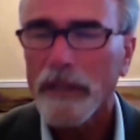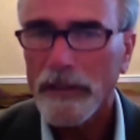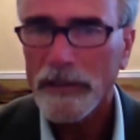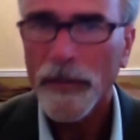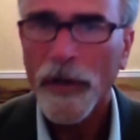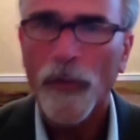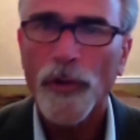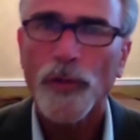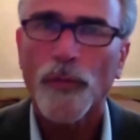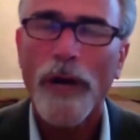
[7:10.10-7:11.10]
Some
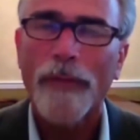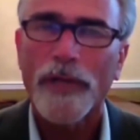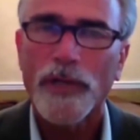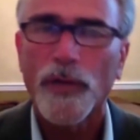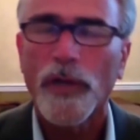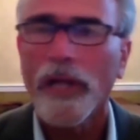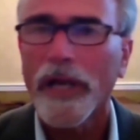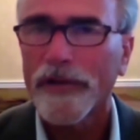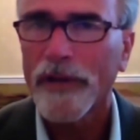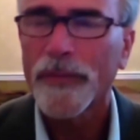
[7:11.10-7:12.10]
commercial properties will allow
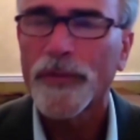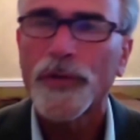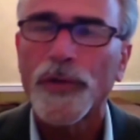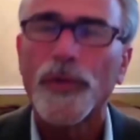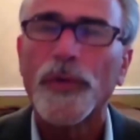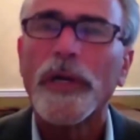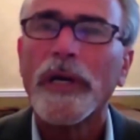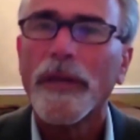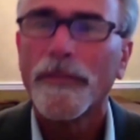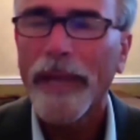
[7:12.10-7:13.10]
you to
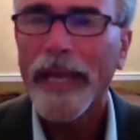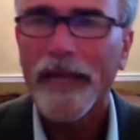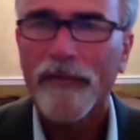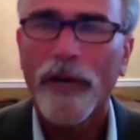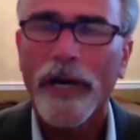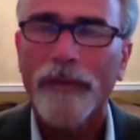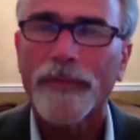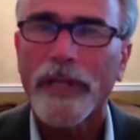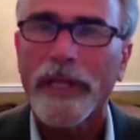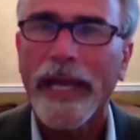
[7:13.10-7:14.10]
pave right up
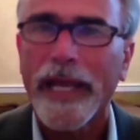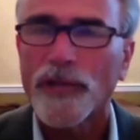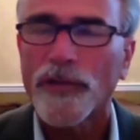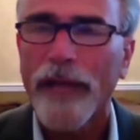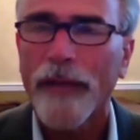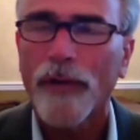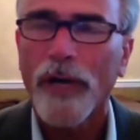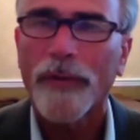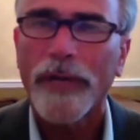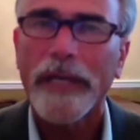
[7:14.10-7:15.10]
to the edge of that
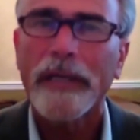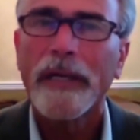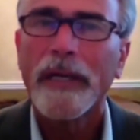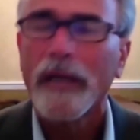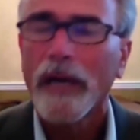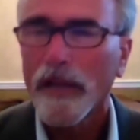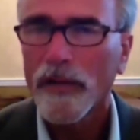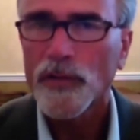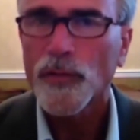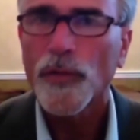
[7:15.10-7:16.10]
property.
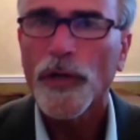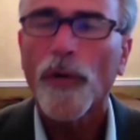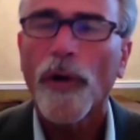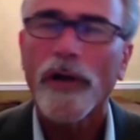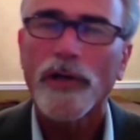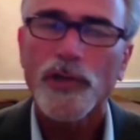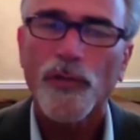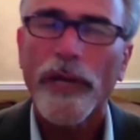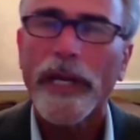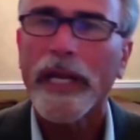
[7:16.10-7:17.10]
Others will require
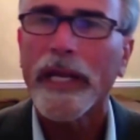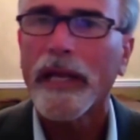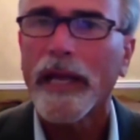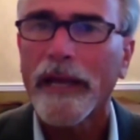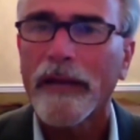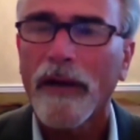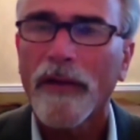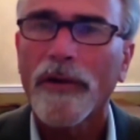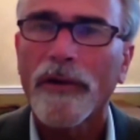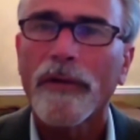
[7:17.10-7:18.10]
screening and
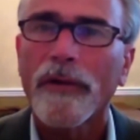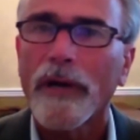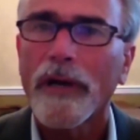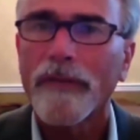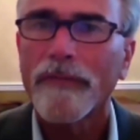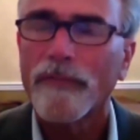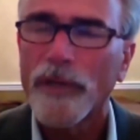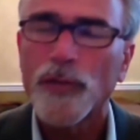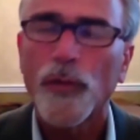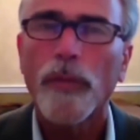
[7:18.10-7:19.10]
other
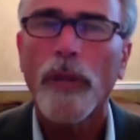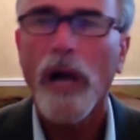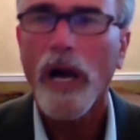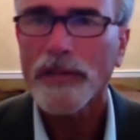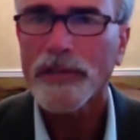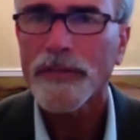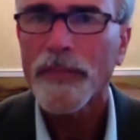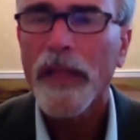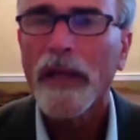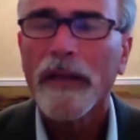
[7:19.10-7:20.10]
visual blocks
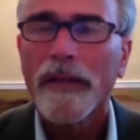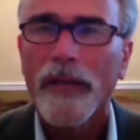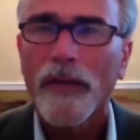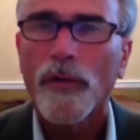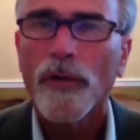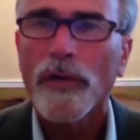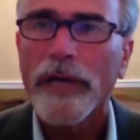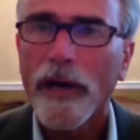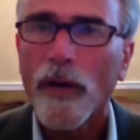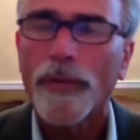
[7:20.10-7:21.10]
that will
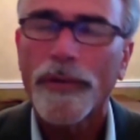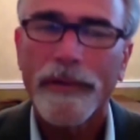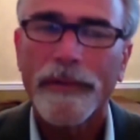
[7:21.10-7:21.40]
help